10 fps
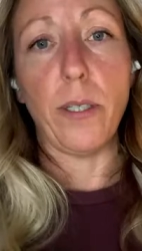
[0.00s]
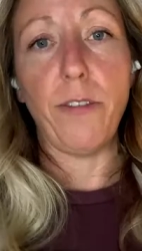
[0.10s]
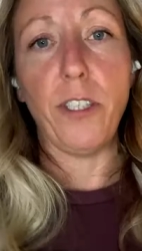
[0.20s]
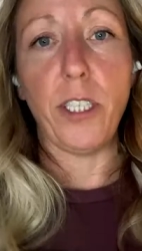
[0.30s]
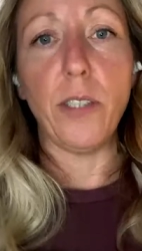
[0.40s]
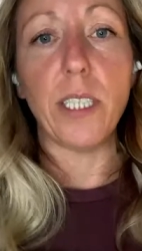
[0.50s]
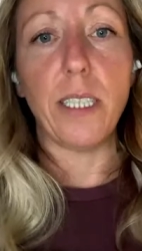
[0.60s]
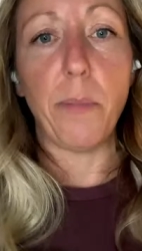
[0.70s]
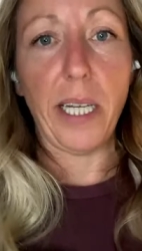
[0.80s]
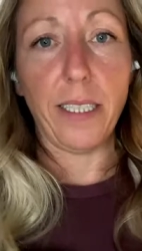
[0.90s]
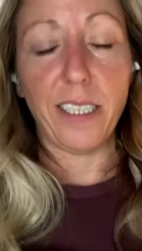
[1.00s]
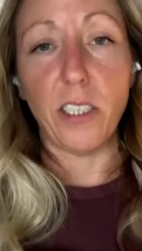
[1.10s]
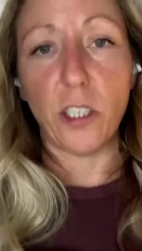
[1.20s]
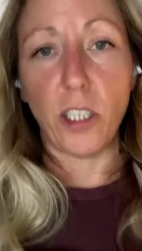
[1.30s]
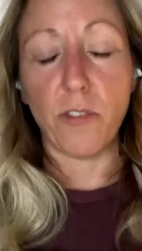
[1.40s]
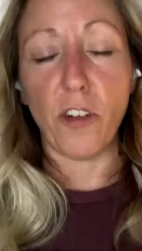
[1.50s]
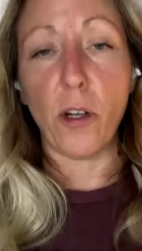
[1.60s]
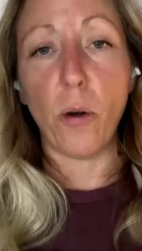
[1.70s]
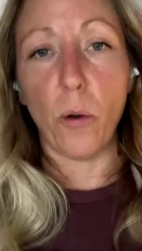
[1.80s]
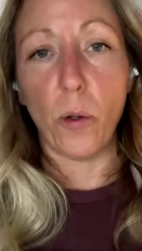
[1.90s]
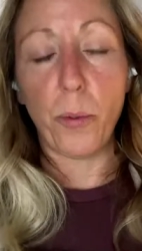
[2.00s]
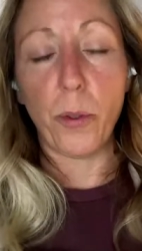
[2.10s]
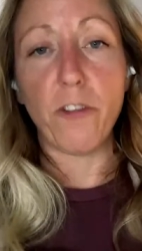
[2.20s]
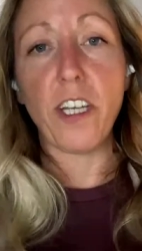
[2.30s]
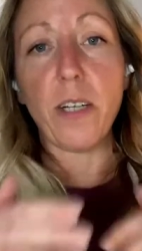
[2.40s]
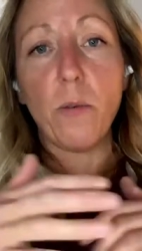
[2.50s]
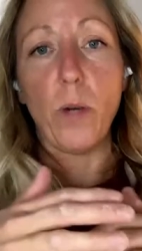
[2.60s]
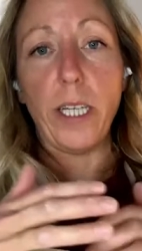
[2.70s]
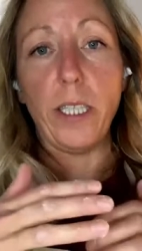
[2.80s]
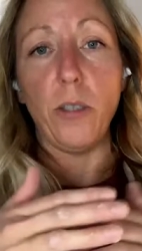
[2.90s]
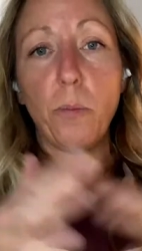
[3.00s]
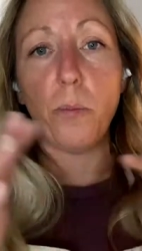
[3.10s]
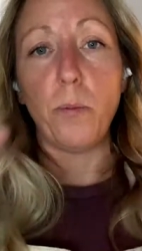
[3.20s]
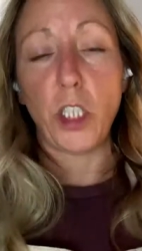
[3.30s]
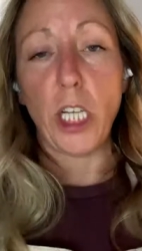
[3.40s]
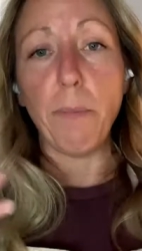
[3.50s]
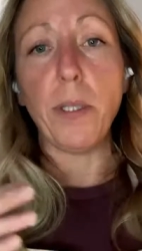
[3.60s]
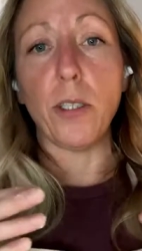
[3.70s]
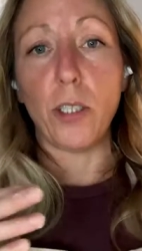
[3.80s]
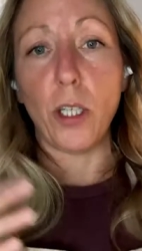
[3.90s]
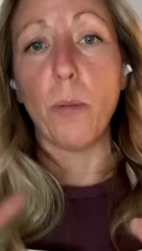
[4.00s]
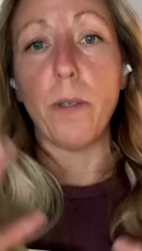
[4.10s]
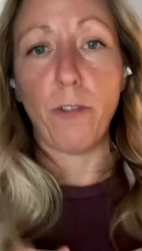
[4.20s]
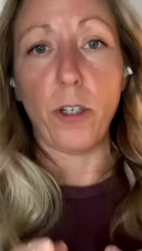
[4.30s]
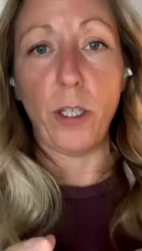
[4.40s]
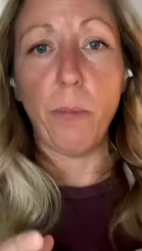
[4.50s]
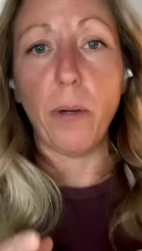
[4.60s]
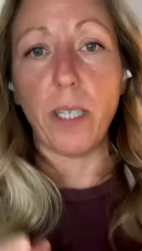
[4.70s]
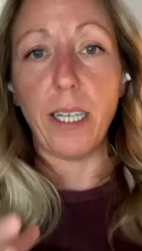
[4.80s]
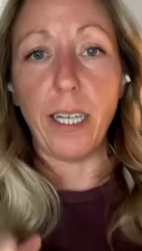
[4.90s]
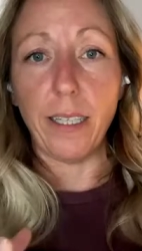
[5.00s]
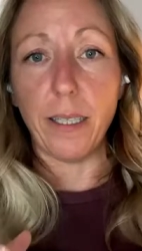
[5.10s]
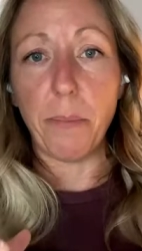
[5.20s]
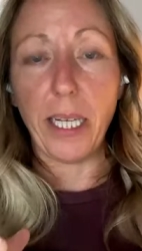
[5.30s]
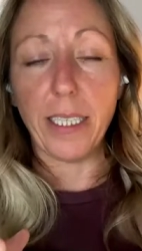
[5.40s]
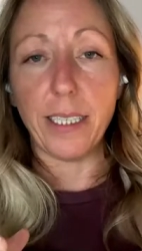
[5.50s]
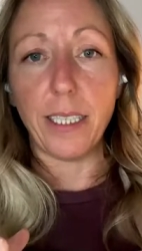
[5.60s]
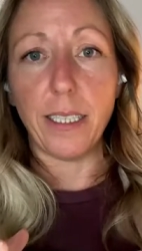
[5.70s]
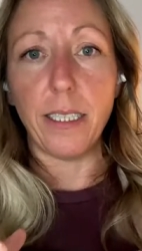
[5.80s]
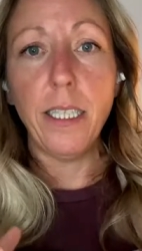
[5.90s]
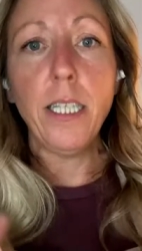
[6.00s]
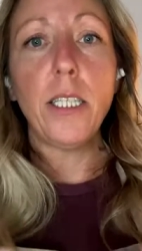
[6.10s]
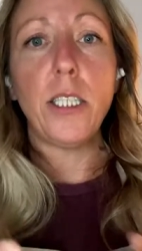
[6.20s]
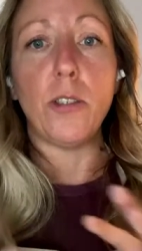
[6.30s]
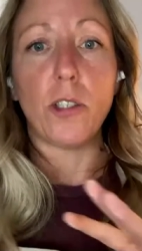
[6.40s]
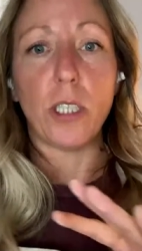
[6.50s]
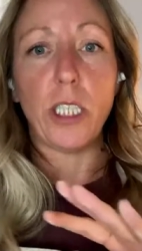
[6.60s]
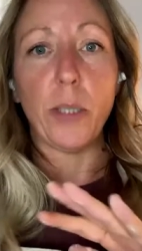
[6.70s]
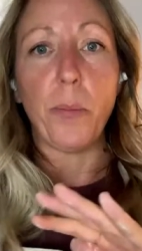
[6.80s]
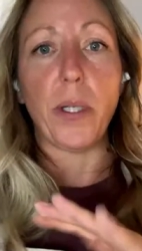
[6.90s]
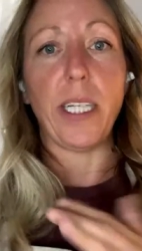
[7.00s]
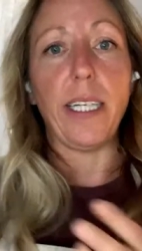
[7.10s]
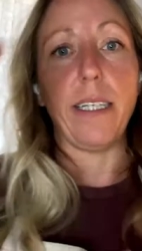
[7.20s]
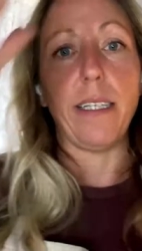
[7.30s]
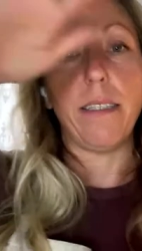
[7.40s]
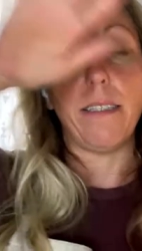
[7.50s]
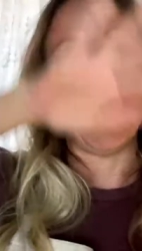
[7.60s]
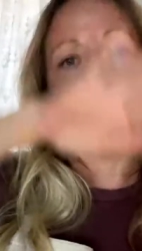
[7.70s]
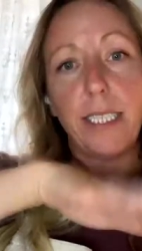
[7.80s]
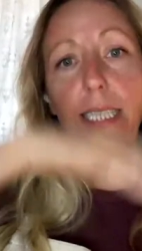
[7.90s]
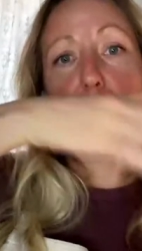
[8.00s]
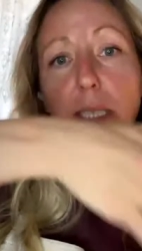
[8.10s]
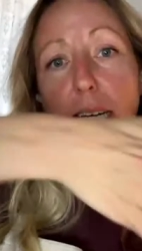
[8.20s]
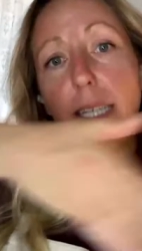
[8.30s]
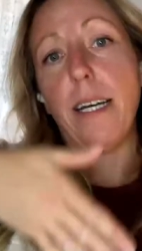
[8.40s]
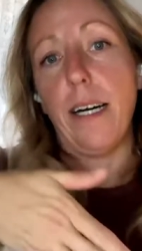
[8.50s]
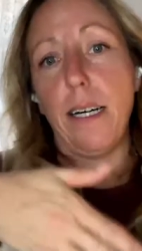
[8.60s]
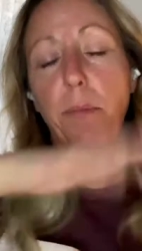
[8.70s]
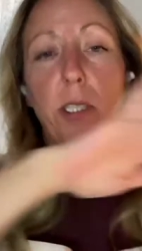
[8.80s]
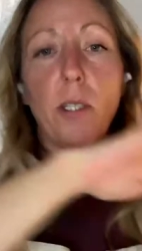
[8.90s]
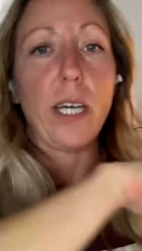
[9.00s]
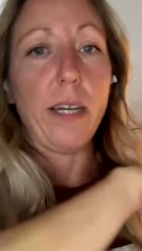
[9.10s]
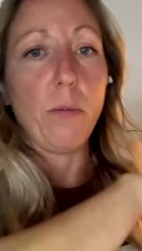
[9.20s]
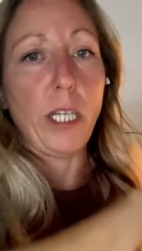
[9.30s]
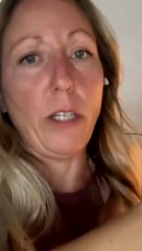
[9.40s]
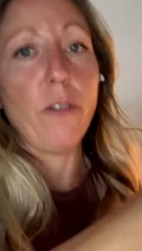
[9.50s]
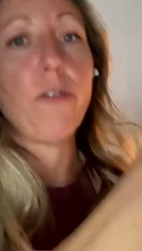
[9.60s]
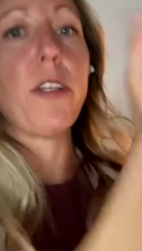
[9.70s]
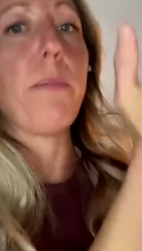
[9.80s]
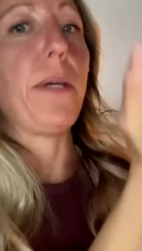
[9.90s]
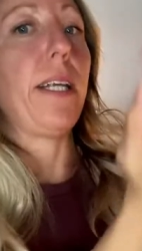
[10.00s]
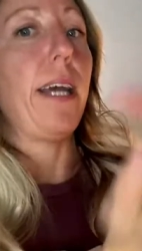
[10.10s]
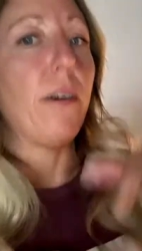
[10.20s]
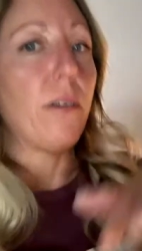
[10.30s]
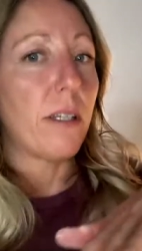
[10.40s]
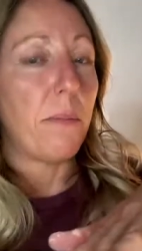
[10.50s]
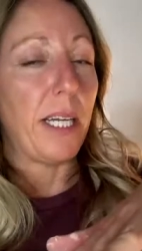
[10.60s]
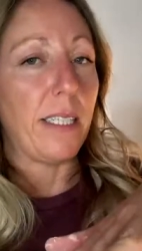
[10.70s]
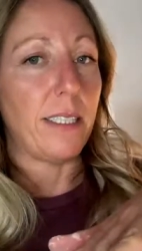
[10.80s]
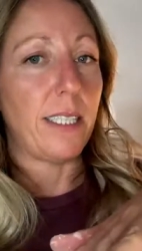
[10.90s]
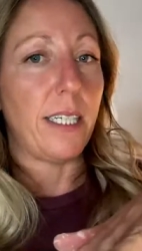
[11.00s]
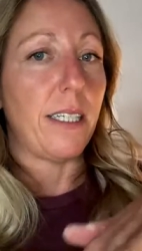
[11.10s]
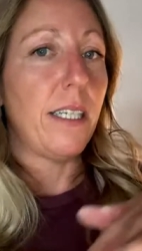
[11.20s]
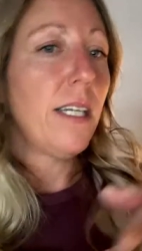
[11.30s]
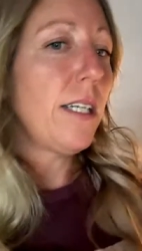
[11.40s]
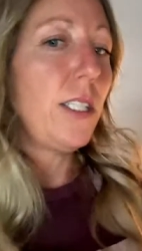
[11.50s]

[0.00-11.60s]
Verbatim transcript: so if you're using the bannetons just for cold proofing, when you shape your dough before you put it in the banneton, usually you're putting it seam side up so that when you flip it out of the banneton,